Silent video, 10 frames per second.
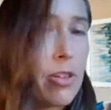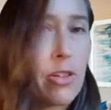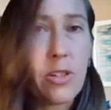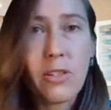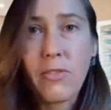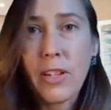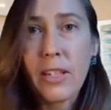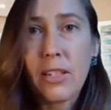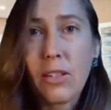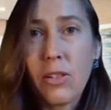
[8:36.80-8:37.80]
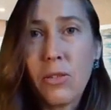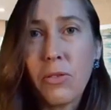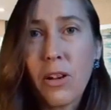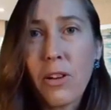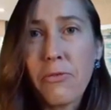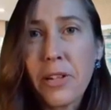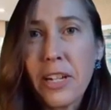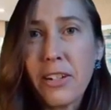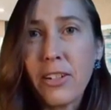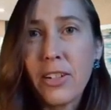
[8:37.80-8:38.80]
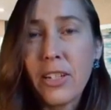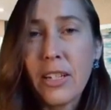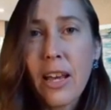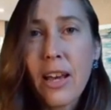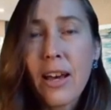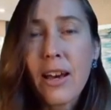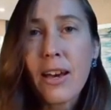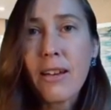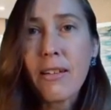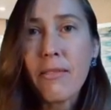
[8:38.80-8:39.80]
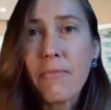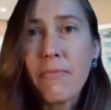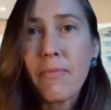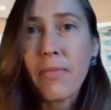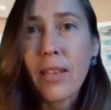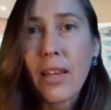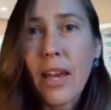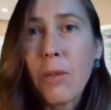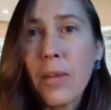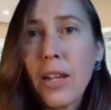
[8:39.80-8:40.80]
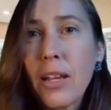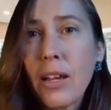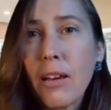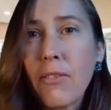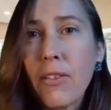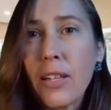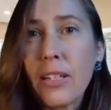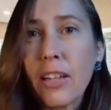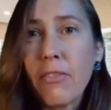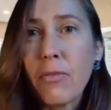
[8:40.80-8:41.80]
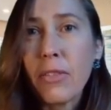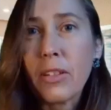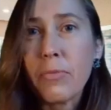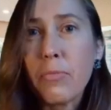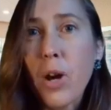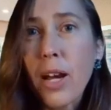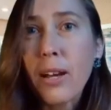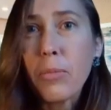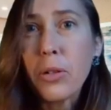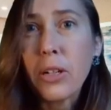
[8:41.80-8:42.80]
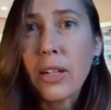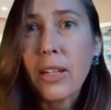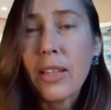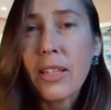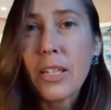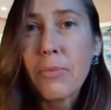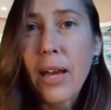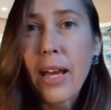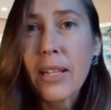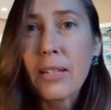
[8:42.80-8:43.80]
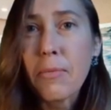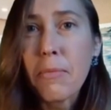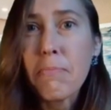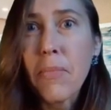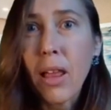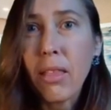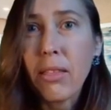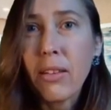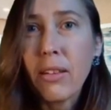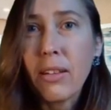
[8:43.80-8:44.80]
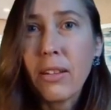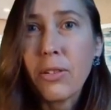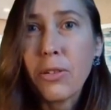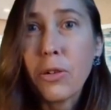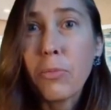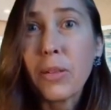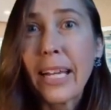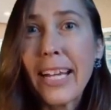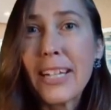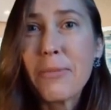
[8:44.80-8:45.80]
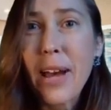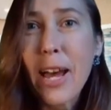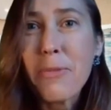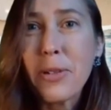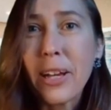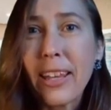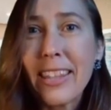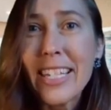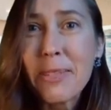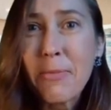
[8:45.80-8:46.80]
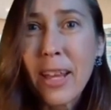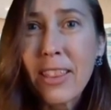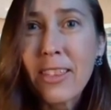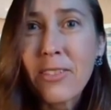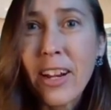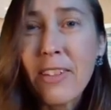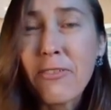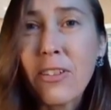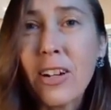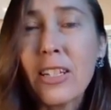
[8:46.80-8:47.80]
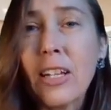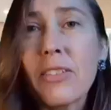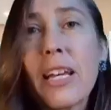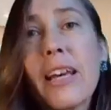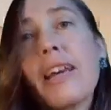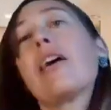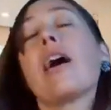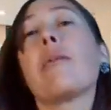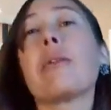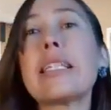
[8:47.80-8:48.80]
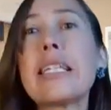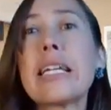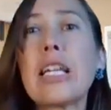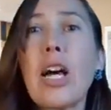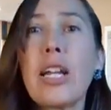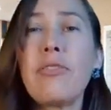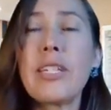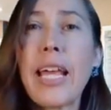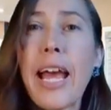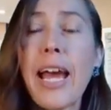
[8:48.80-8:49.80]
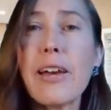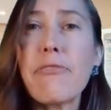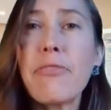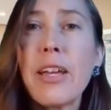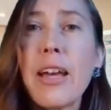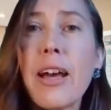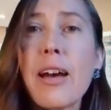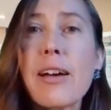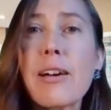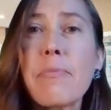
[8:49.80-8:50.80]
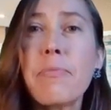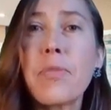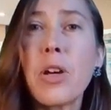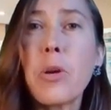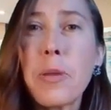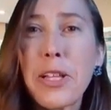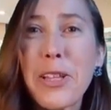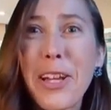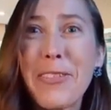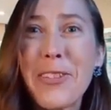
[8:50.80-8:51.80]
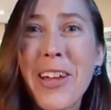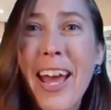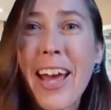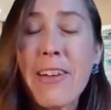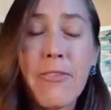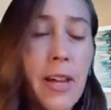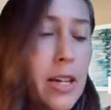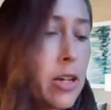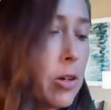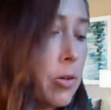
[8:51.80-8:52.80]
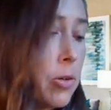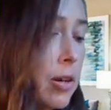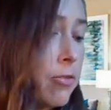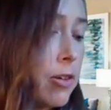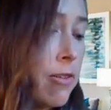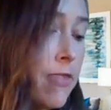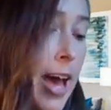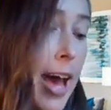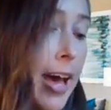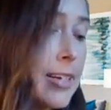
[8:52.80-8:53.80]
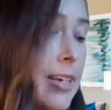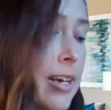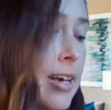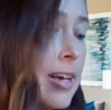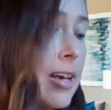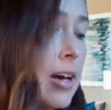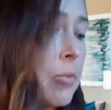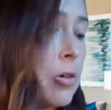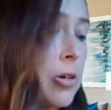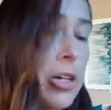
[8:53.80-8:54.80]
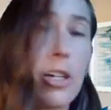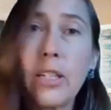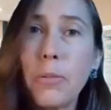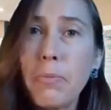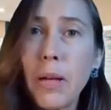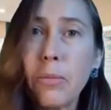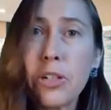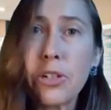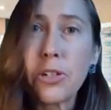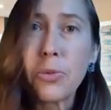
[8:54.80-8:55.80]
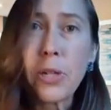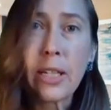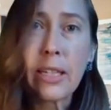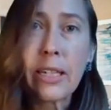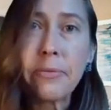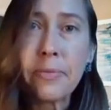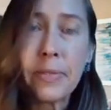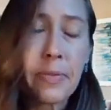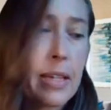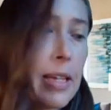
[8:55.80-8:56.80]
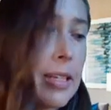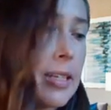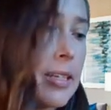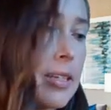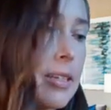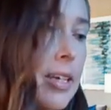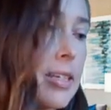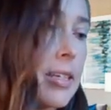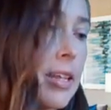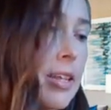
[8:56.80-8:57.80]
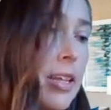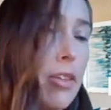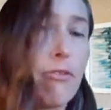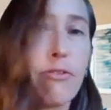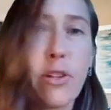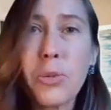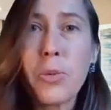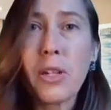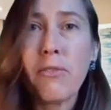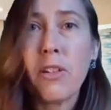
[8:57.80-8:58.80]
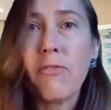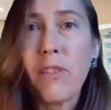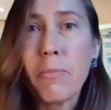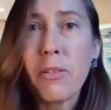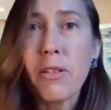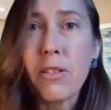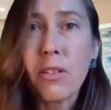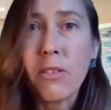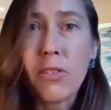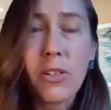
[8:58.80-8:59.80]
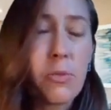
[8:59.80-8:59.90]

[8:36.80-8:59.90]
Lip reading: those of us who are readers, how many of us have bought a book this past month or plan to buy a book this month, right, for ourselves? I'm guessing a lot of us have, hoping a lot of you have. I know for a fact, according to Publishers Weekly, they said that in the first week of November, so the first